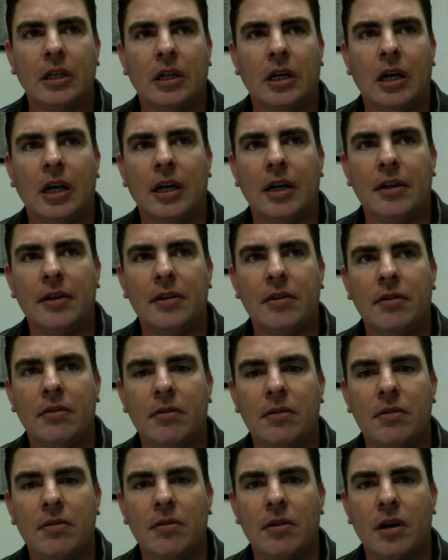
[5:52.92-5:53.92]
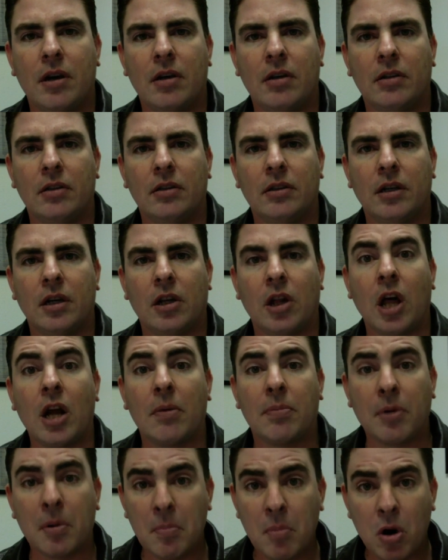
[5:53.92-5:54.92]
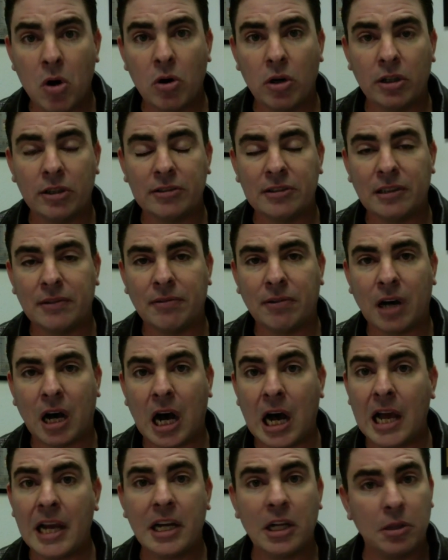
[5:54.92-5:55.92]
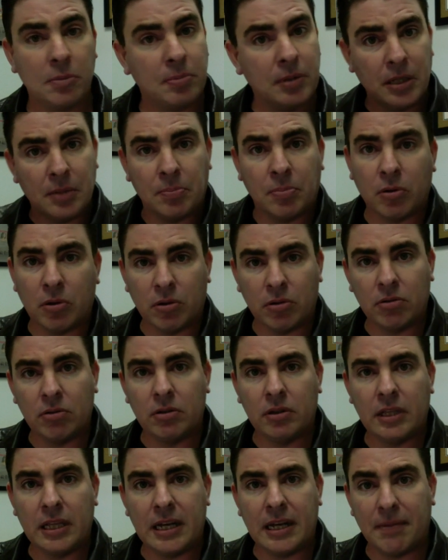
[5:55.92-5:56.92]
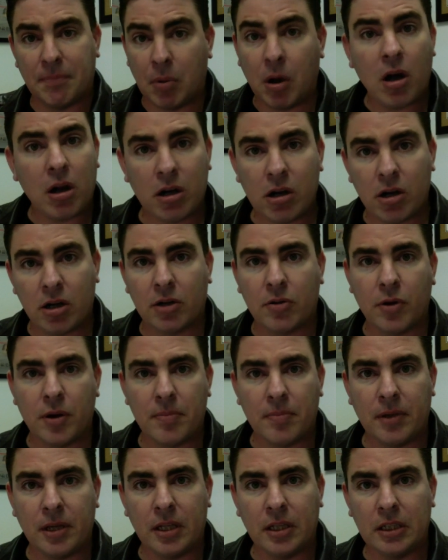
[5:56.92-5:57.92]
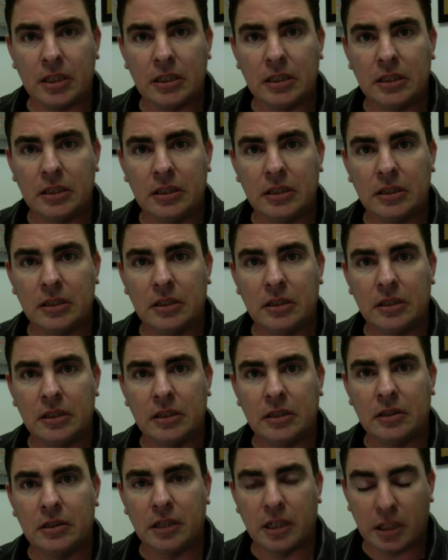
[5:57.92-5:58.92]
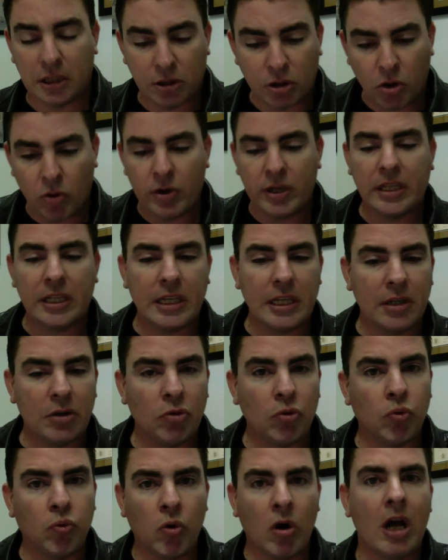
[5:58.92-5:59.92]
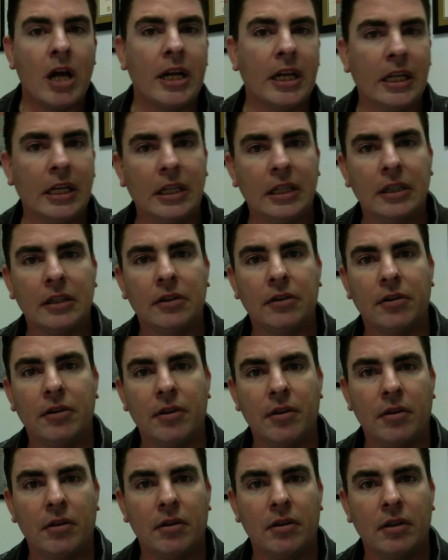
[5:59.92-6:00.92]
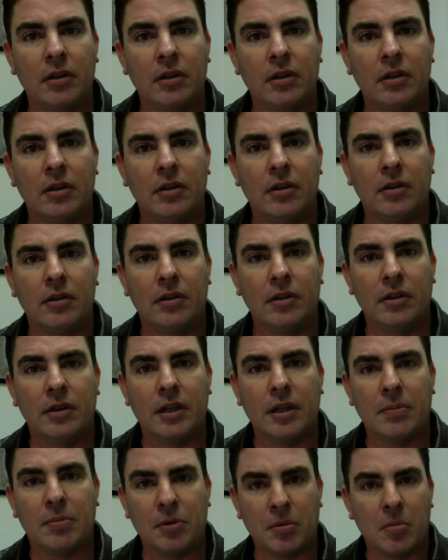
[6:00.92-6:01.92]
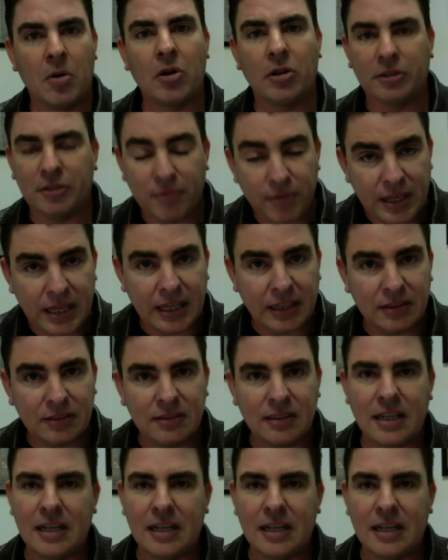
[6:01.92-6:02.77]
lot of promoters have hired people that have bought our equipment that are going in running the promoter's events.